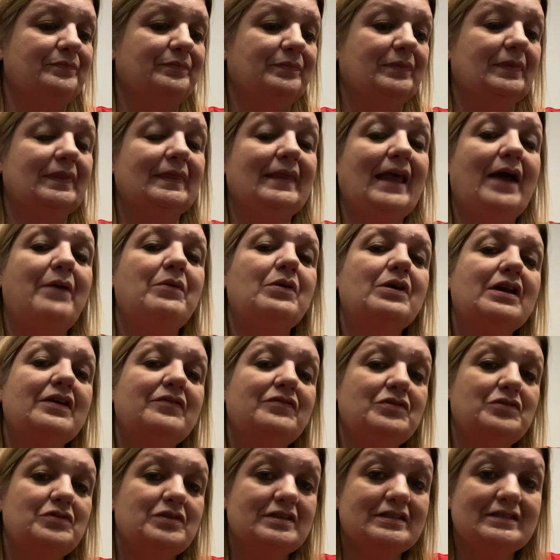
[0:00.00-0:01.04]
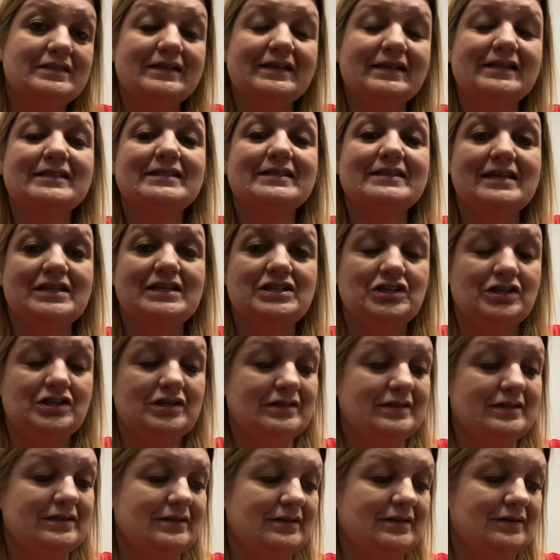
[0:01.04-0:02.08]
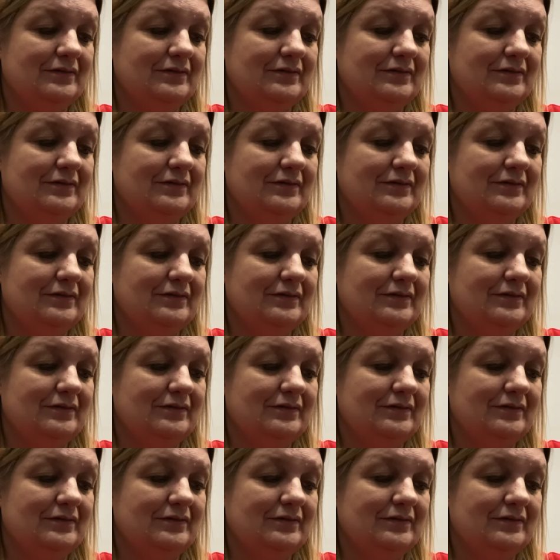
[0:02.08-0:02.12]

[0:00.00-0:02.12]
And that will give you the 6 digits.